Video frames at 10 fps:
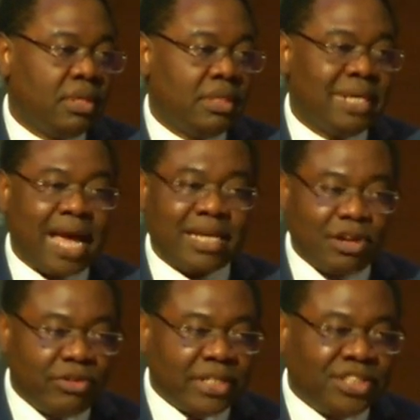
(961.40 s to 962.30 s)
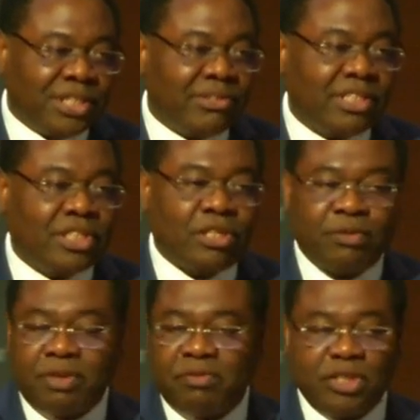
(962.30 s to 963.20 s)
The ICAO Next Generation
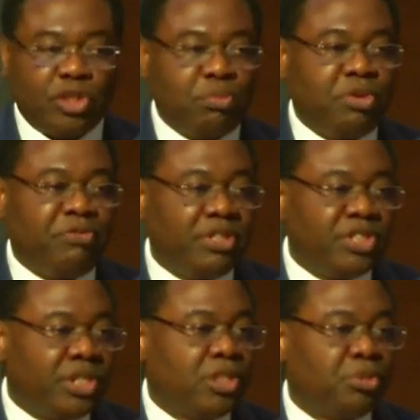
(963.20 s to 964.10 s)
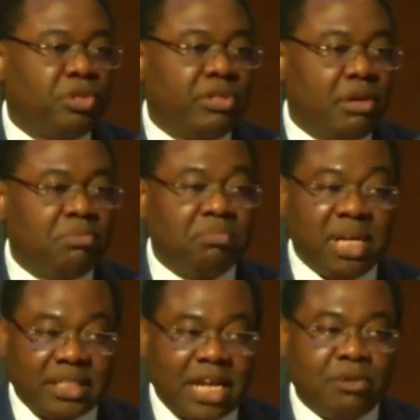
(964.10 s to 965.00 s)
of Aviation Professionals Program
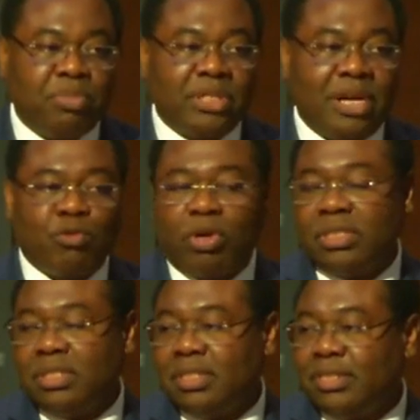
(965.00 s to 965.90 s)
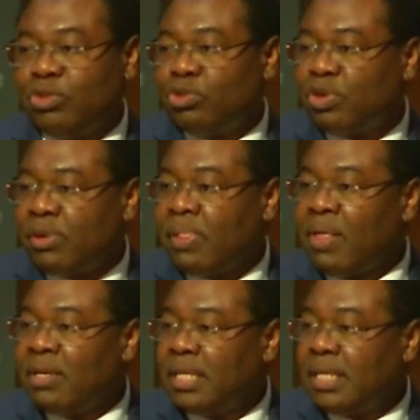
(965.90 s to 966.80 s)
plays an important coordinating role
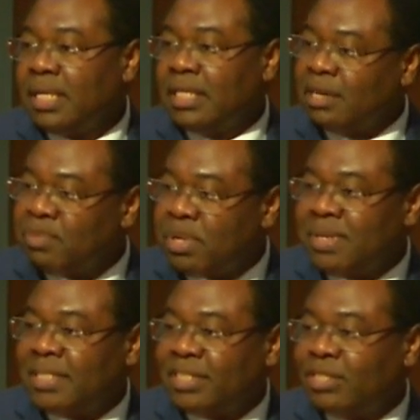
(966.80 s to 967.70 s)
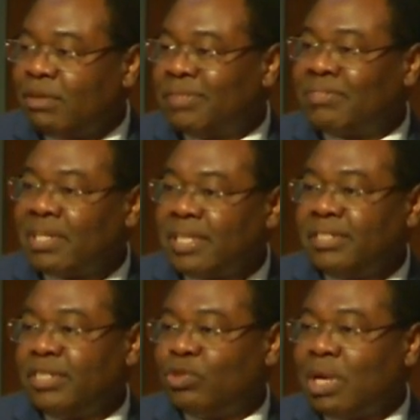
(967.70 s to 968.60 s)
in the implementation of
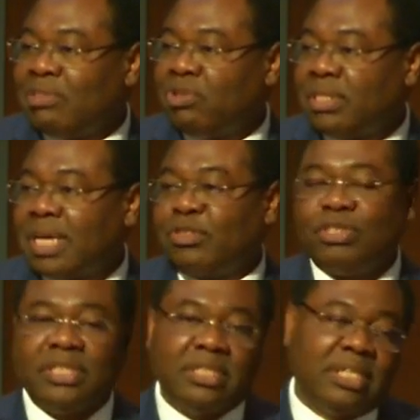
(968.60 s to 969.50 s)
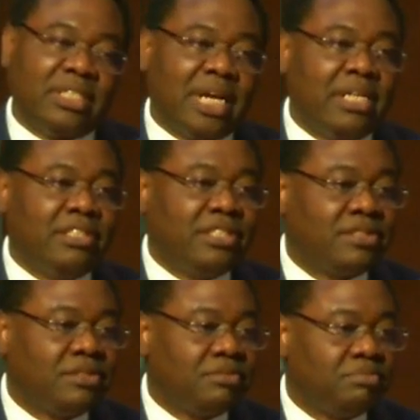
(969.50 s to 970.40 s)
strategies to address associated challenges.